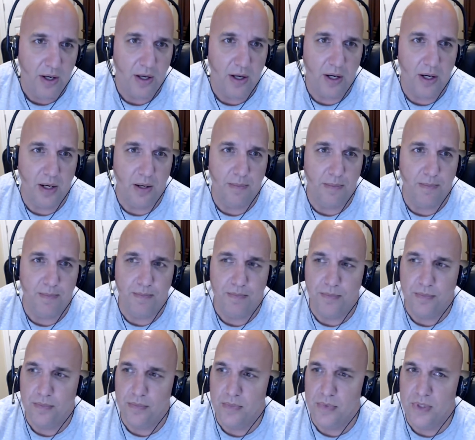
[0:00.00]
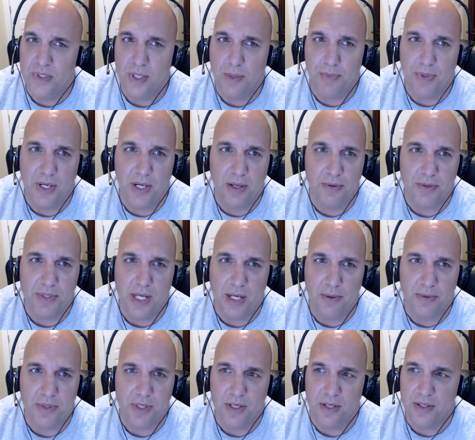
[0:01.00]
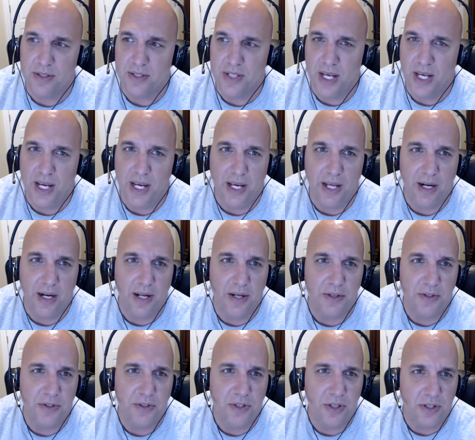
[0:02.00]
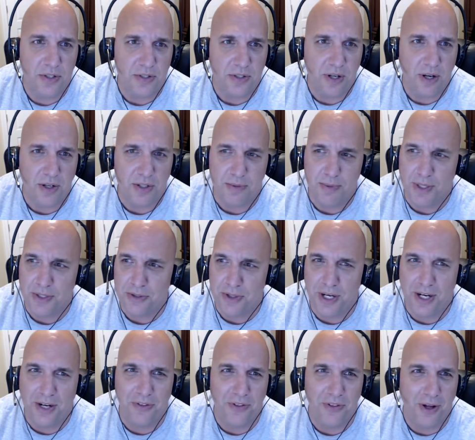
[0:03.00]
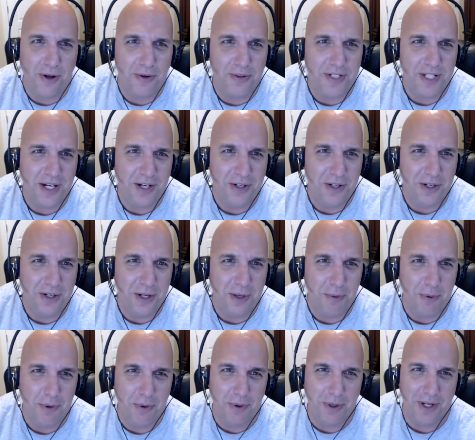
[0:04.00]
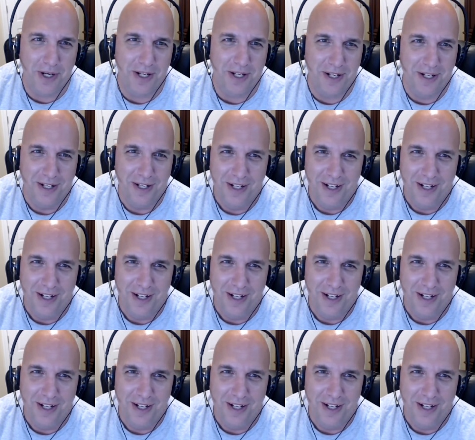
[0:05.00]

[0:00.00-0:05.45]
um, something else I was gonna say, and I just lost my train of thought telling you that we were gonna